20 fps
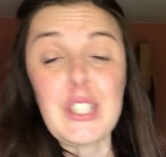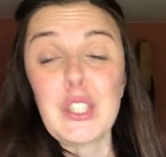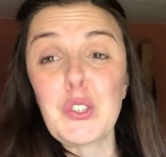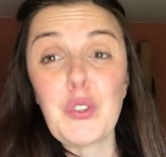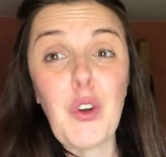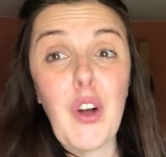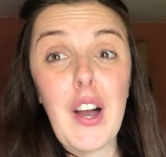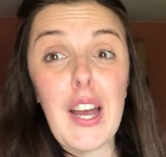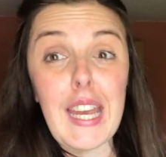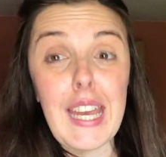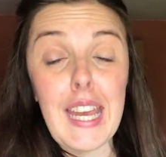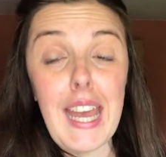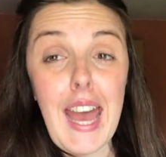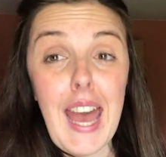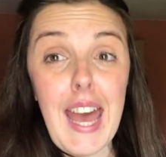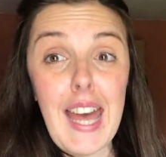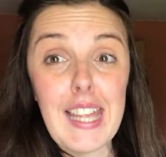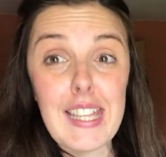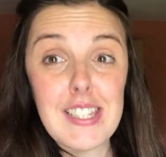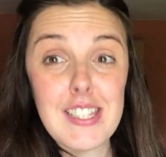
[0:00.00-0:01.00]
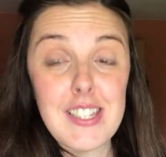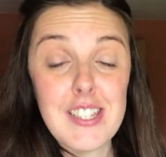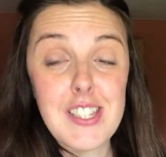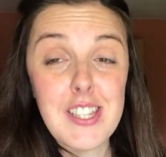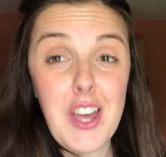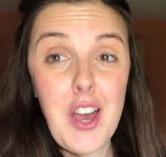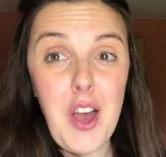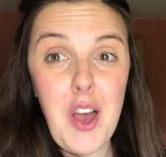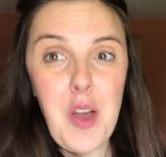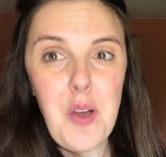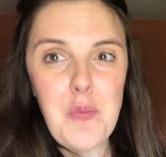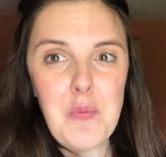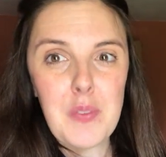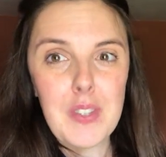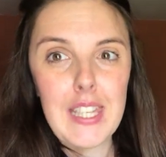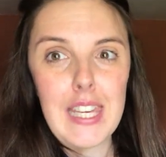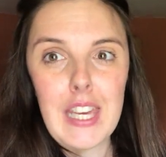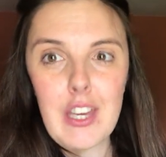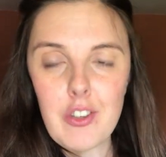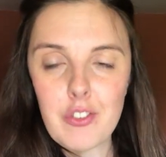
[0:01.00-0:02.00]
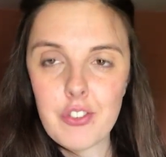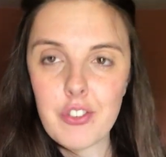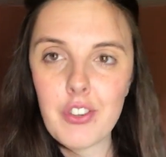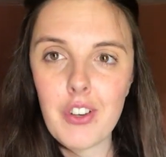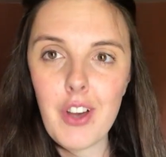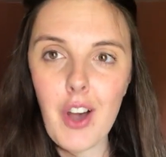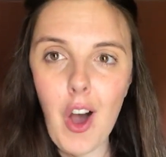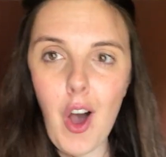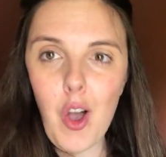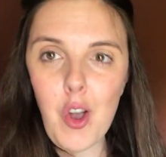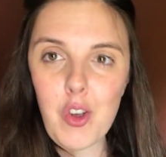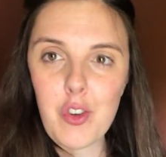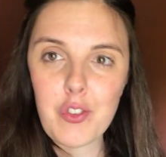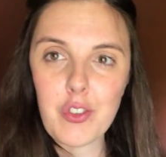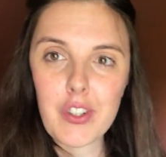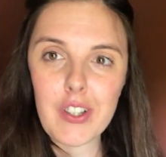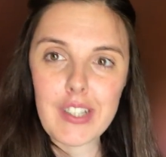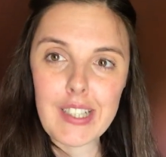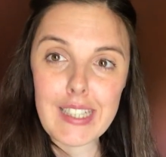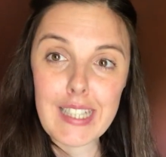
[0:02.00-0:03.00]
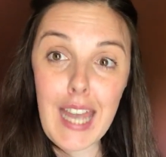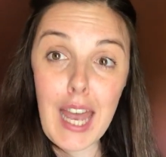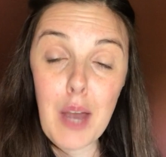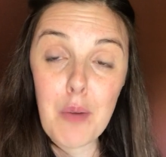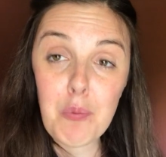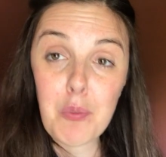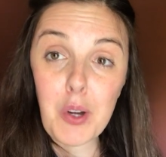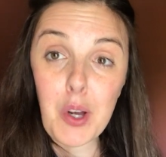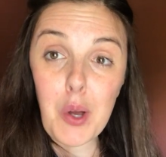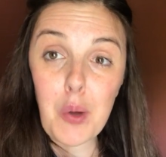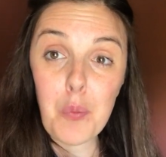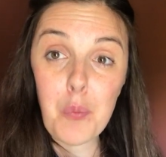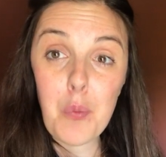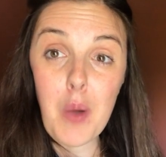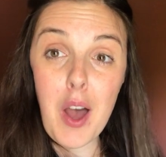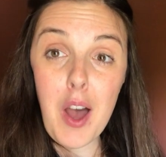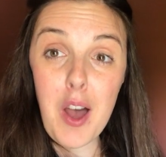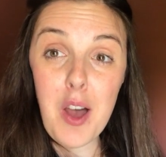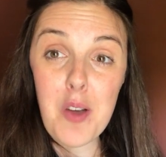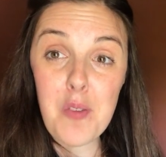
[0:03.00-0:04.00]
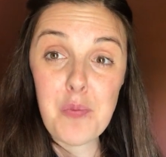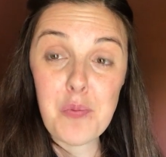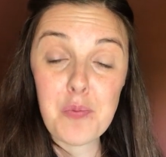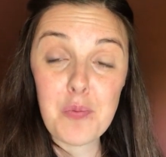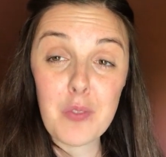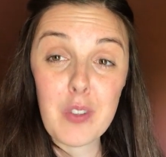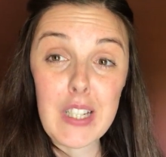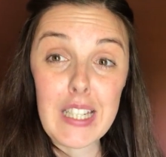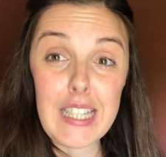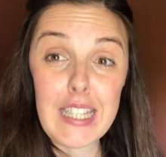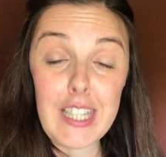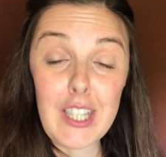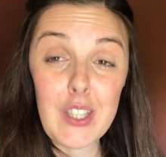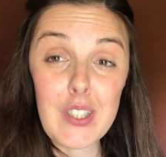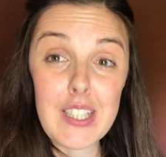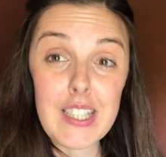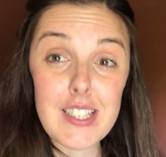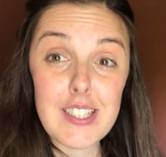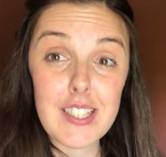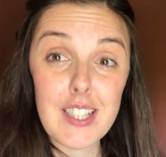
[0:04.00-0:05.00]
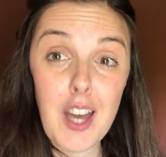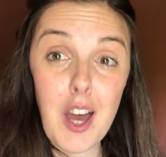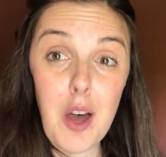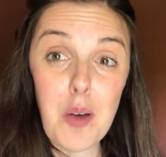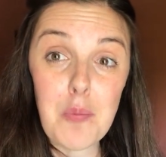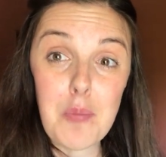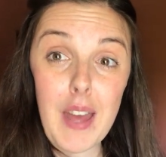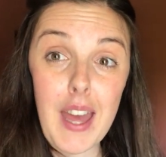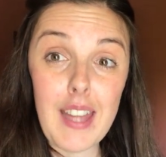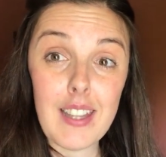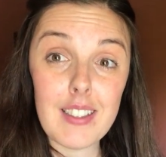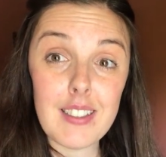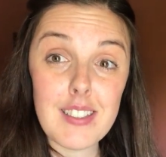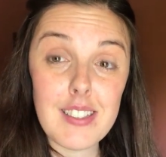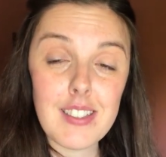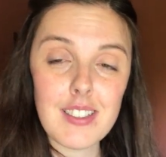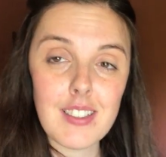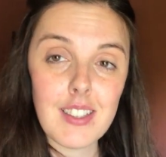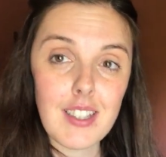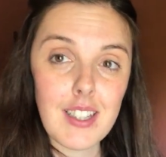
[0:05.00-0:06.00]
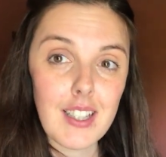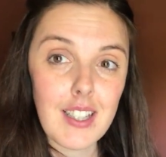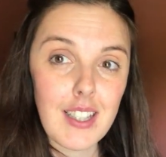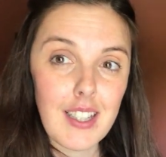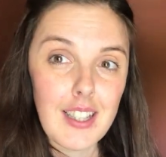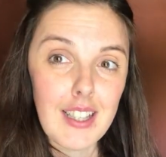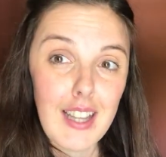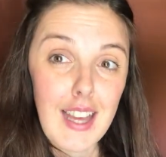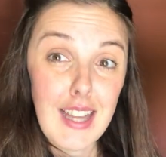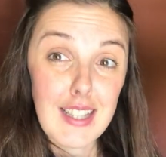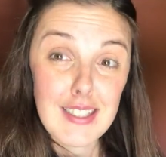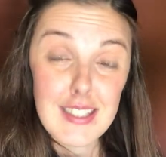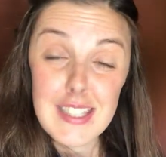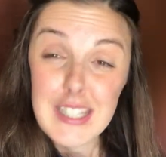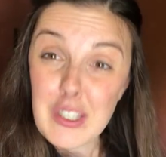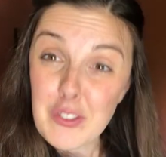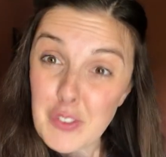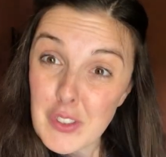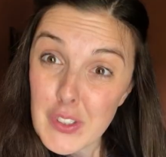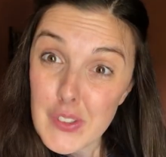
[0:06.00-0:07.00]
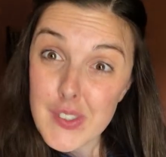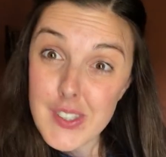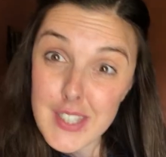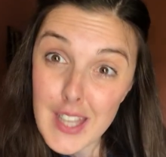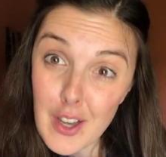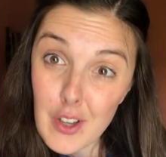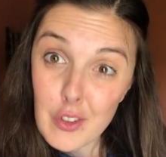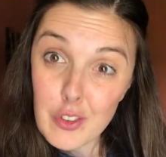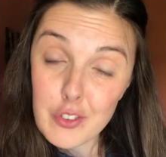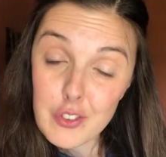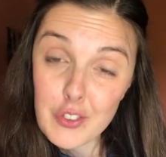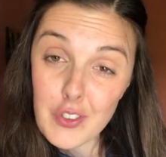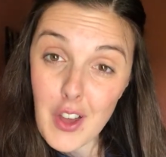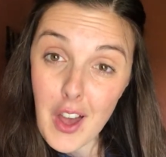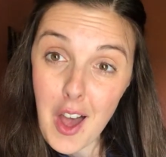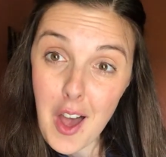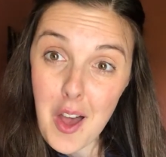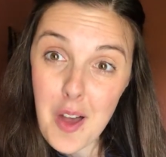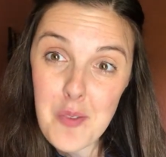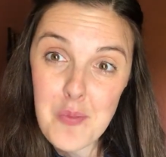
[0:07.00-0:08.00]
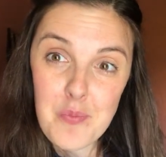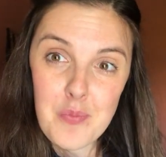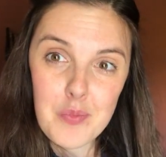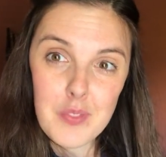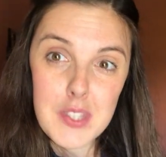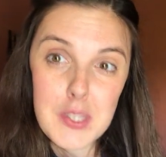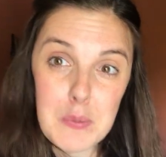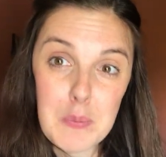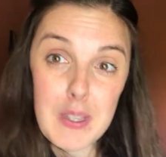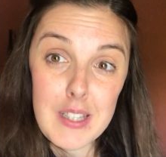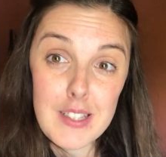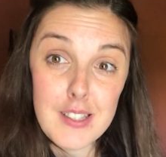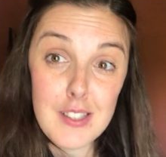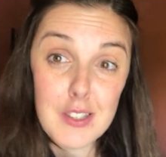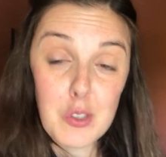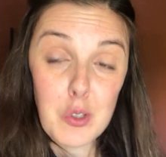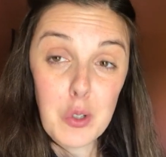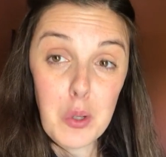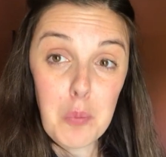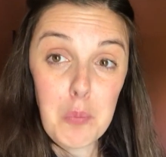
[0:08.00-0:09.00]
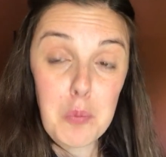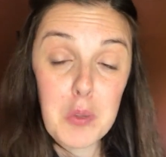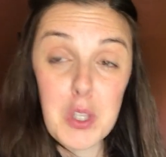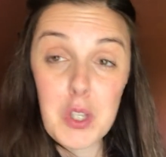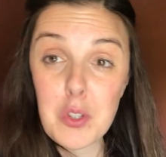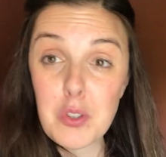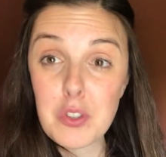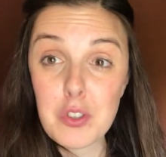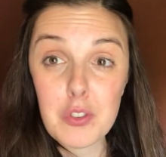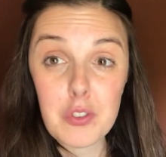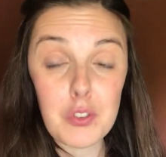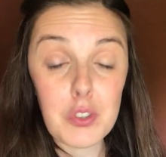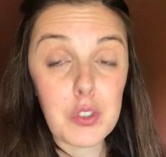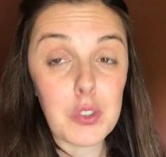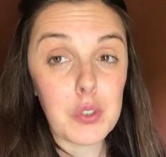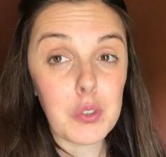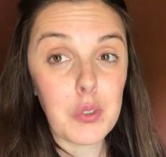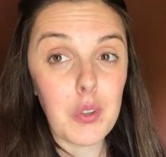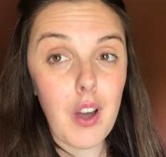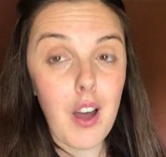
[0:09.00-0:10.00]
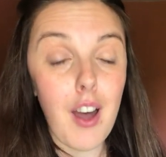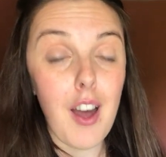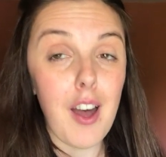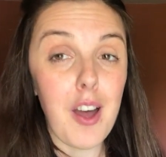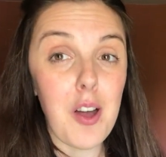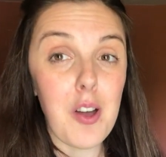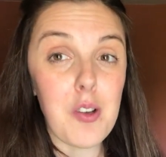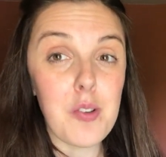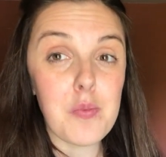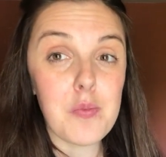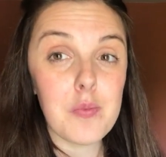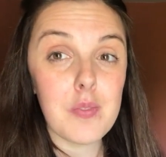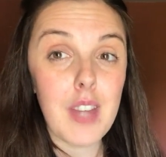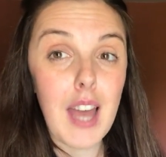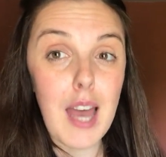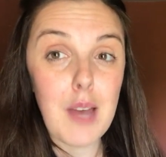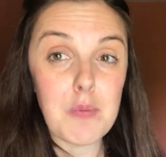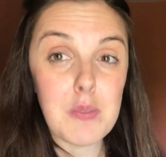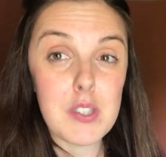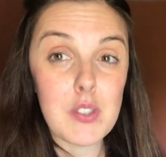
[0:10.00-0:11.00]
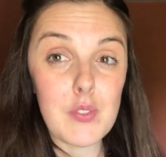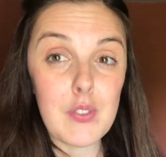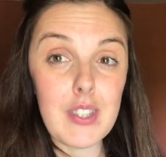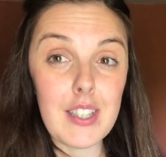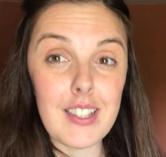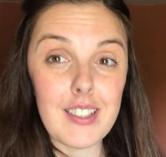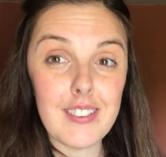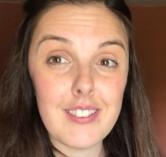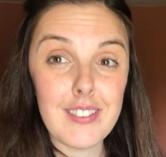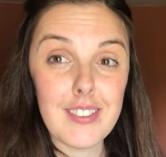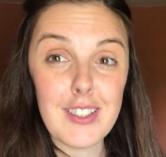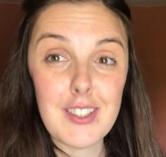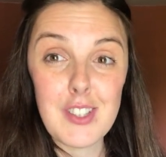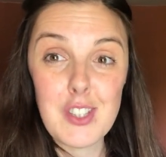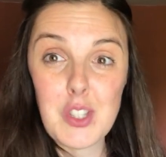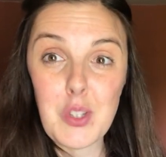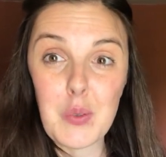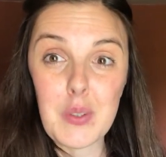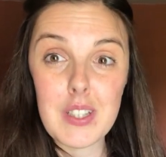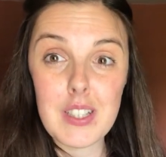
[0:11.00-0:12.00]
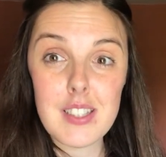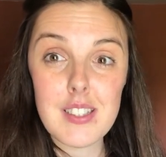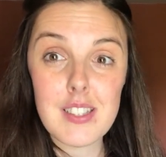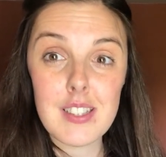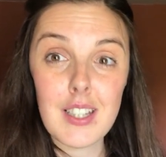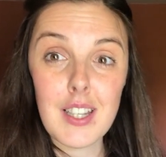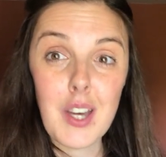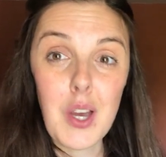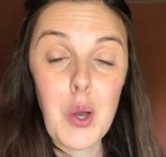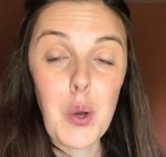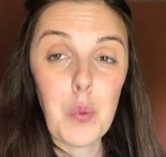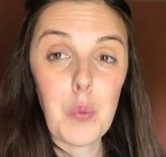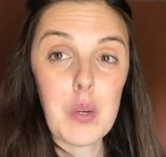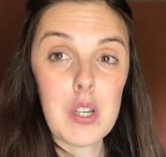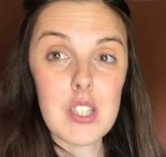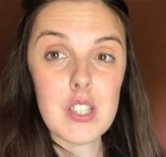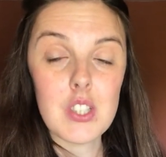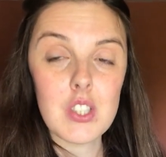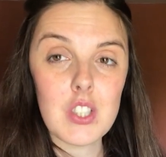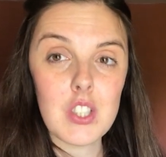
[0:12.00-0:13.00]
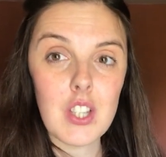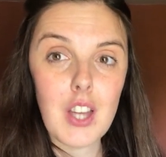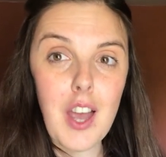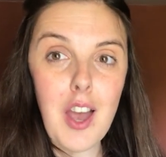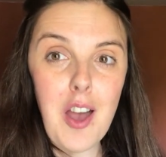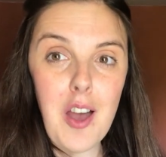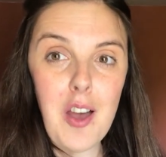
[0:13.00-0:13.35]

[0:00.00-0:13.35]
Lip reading: try and give over camera. Really, you need to come and see for yourself. This place has got a beautiful atmosphere to it, which